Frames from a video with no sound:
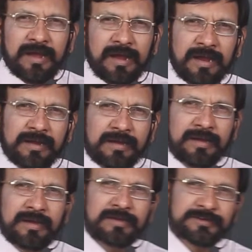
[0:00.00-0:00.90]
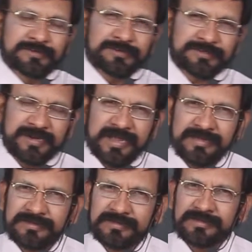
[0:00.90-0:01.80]
and its
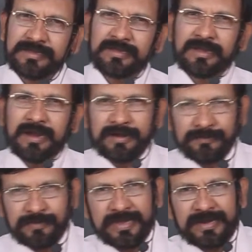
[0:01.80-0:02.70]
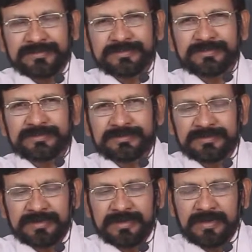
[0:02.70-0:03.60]
strengths and weaknesses,
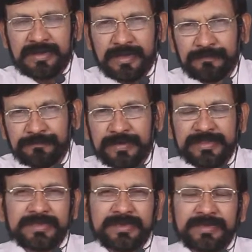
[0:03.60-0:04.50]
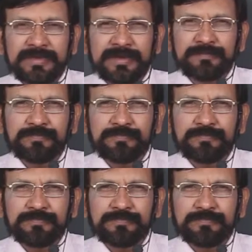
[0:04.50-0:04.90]
everything here.